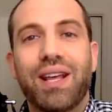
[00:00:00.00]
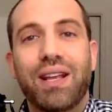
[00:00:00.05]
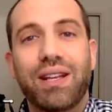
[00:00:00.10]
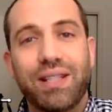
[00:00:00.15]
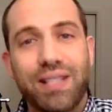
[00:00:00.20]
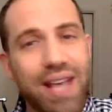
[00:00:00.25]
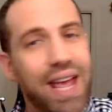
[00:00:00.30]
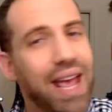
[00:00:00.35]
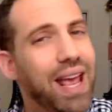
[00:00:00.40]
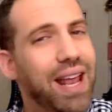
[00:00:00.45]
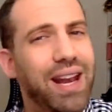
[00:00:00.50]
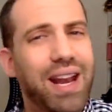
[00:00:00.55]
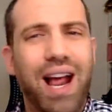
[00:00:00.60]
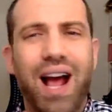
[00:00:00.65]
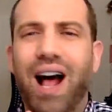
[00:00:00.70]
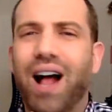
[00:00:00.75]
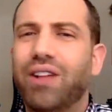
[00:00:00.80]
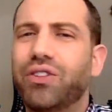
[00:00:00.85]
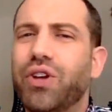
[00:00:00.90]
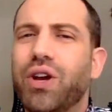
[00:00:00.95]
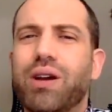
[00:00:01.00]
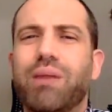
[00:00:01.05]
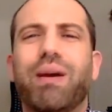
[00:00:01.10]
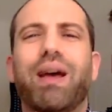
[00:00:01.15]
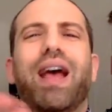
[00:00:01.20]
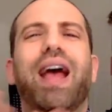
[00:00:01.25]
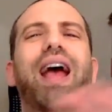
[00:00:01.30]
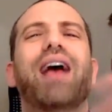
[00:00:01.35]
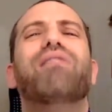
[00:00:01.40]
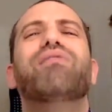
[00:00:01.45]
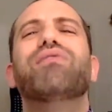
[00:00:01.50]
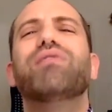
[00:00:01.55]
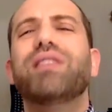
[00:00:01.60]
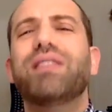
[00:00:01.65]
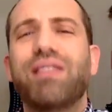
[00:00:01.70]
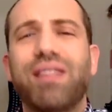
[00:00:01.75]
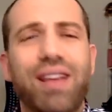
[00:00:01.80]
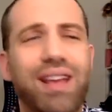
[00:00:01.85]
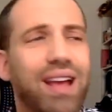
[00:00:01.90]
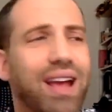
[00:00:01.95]
10, I'll talk about
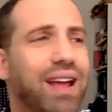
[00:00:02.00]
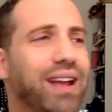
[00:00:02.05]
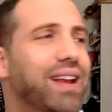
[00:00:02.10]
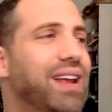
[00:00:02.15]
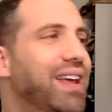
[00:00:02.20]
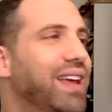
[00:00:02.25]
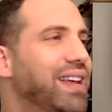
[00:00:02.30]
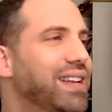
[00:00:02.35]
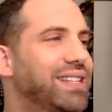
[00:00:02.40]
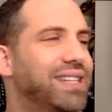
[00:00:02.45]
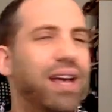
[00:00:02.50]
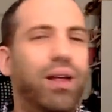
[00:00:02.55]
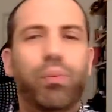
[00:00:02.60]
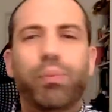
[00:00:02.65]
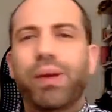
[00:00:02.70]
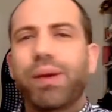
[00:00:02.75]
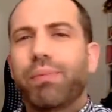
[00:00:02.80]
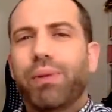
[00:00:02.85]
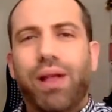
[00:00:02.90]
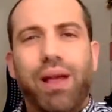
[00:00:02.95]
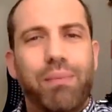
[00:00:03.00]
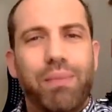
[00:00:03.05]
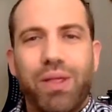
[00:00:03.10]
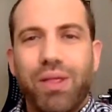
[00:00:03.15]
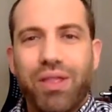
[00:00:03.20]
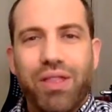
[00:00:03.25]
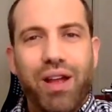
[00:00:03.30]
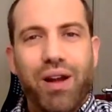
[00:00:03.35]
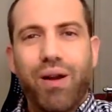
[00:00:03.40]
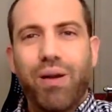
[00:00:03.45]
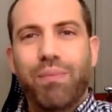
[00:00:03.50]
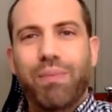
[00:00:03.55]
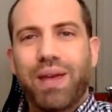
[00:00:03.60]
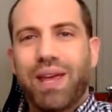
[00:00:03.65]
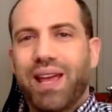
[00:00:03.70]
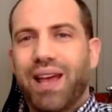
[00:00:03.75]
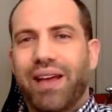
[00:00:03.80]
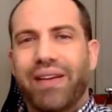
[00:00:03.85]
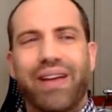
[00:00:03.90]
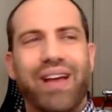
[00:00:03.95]
everything. I tell people I'm in
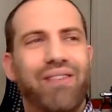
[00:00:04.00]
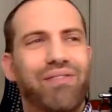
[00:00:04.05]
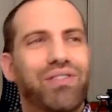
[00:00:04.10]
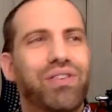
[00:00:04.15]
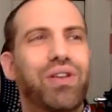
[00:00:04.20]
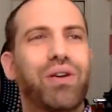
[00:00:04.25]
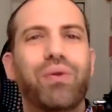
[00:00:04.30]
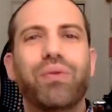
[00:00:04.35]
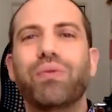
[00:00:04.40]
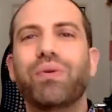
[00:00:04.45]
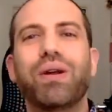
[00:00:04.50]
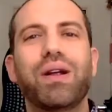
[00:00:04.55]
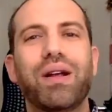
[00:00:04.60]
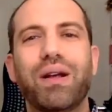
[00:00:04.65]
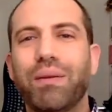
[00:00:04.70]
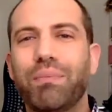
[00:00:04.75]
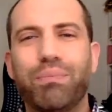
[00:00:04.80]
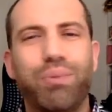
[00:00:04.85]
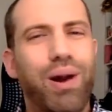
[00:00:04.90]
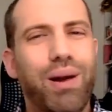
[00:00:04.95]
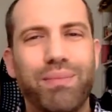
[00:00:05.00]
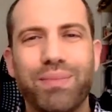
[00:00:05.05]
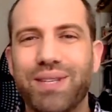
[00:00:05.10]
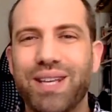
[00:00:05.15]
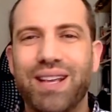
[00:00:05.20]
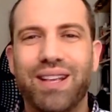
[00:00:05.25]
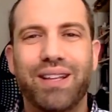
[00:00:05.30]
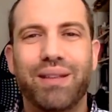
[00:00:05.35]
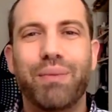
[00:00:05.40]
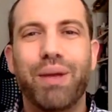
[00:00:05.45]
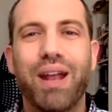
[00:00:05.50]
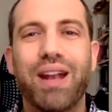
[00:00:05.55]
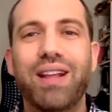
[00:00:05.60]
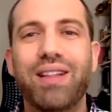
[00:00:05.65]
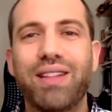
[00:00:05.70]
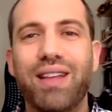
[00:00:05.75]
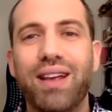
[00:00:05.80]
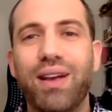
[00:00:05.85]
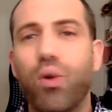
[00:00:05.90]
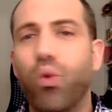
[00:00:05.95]
therapy. I have no problem telling them
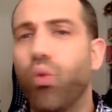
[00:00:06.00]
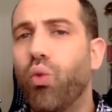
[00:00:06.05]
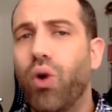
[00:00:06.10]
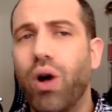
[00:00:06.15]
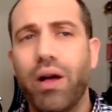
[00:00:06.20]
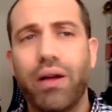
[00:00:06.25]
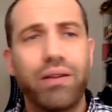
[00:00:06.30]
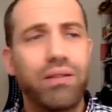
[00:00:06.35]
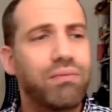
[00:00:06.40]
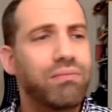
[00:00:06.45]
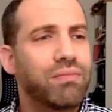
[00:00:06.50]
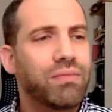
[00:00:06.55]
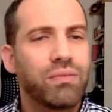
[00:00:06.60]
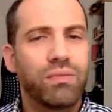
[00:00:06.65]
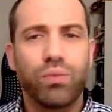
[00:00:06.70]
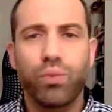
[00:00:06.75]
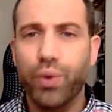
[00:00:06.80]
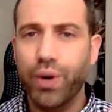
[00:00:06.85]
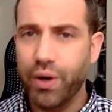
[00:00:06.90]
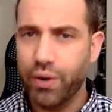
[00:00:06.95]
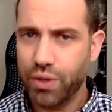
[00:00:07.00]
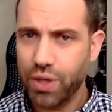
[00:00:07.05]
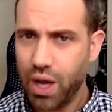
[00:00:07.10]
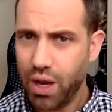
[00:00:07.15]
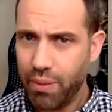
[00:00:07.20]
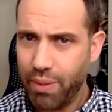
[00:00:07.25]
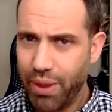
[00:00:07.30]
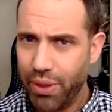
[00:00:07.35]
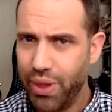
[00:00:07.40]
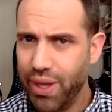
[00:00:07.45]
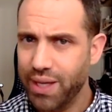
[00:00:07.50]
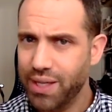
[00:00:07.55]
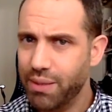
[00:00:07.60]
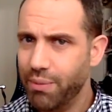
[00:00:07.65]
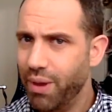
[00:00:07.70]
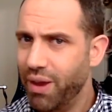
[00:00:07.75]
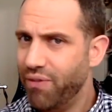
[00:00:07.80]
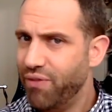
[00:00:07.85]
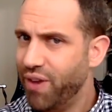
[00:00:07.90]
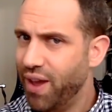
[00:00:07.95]
anything. 1, we don't talk about things in
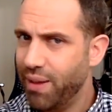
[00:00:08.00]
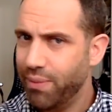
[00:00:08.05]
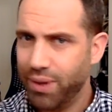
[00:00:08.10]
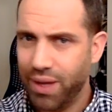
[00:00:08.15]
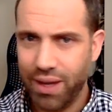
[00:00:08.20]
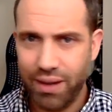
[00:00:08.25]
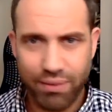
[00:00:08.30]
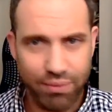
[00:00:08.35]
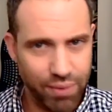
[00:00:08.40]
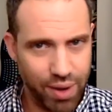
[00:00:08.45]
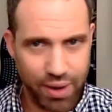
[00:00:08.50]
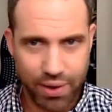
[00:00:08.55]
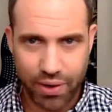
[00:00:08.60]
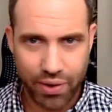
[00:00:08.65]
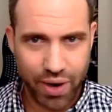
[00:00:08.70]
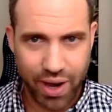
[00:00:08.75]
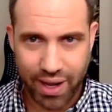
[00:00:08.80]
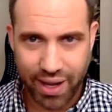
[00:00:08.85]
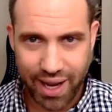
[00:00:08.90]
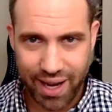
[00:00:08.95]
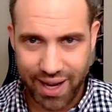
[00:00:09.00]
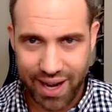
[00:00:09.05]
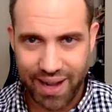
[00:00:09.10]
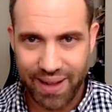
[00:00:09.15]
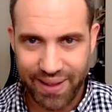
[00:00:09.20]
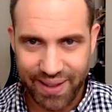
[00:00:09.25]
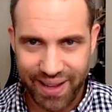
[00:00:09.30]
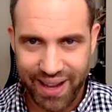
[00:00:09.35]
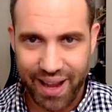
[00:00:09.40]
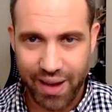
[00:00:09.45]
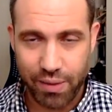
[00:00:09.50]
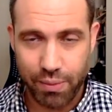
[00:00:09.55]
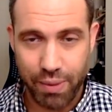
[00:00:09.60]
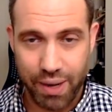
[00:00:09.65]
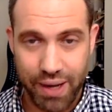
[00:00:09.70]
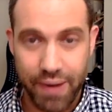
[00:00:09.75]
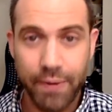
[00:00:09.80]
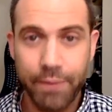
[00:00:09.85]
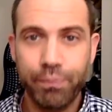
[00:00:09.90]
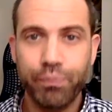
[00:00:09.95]
my family. You're not getting anything out of me.
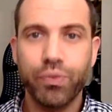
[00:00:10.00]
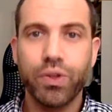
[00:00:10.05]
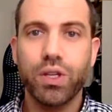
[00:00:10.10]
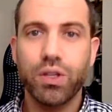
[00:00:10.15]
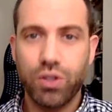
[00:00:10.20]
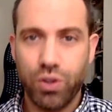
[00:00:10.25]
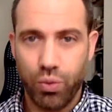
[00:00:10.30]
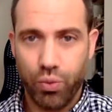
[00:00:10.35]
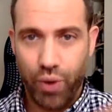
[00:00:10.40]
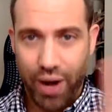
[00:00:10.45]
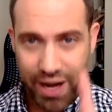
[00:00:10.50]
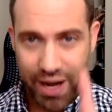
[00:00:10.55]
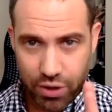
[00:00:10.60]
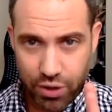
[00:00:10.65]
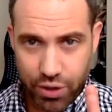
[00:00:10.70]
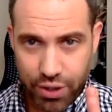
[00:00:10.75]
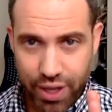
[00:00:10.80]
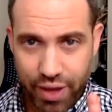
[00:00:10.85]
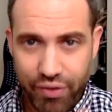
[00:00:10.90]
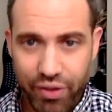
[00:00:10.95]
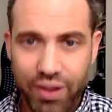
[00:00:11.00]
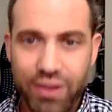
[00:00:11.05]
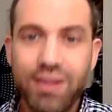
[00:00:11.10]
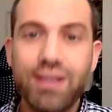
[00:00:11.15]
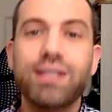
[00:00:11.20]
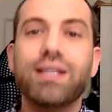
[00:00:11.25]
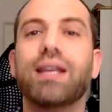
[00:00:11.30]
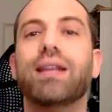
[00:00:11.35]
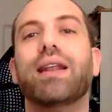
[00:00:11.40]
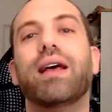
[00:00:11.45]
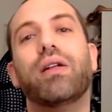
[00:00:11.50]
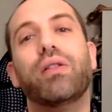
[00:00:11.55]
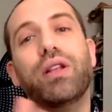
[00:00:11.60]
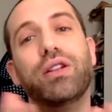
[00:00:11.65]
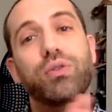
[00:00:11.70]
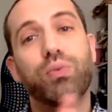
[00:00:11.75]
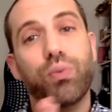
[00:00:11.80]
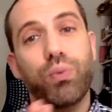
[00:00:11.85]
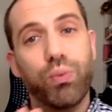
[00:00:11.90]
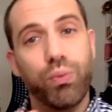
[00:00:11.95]
So rate yourself on this, and now
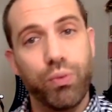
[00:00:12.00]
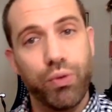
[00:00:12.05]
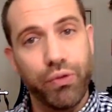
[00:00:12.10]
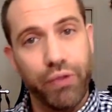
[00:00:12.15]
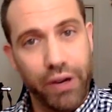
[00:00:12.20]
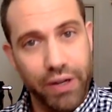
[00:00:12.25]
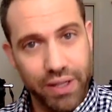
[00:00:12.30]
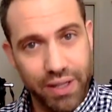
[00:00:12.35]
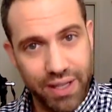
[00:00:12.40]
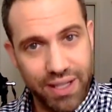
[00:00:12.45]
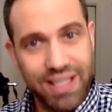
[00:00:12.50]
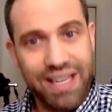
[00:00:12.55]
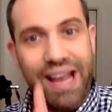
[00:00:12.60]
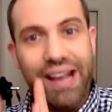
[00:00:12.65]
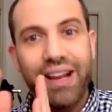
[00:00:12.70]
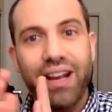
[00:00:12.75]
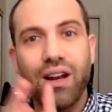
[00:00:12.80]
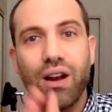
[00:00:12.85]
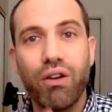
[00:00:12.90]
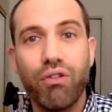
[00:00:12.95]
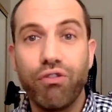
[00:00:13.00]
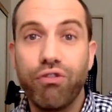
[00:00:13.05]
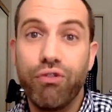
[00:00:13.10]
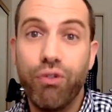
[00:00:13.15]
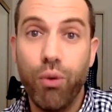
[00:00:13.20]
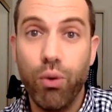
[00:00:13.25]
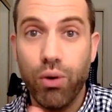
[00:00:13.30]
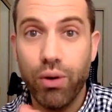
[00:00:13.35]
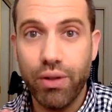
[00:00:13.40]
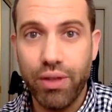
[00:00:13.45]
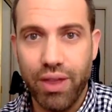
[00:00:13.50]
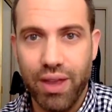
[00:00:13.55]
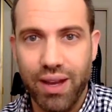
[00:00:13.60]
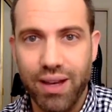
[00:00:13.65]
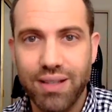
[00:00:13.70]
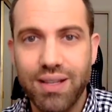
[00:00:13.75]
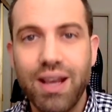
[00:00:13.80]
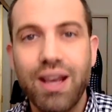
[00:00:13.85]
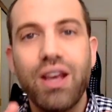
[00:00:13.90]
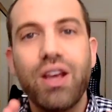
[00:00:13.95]
let's move on to the second of 4 things.
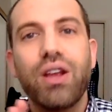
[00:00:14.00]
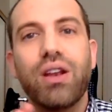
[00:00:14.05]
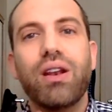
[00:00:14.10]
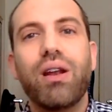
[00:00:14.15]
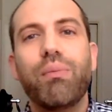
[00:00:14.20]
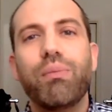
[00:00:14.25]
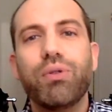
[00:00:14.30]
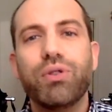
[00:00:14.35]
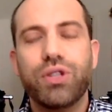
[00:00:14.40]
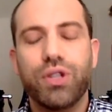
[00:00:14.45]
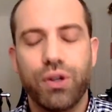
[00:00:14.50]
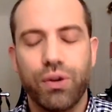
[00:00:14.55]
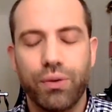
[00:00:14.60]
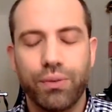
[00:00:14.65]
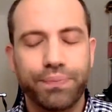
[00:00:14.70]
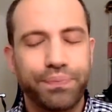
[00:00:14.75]
Number 2,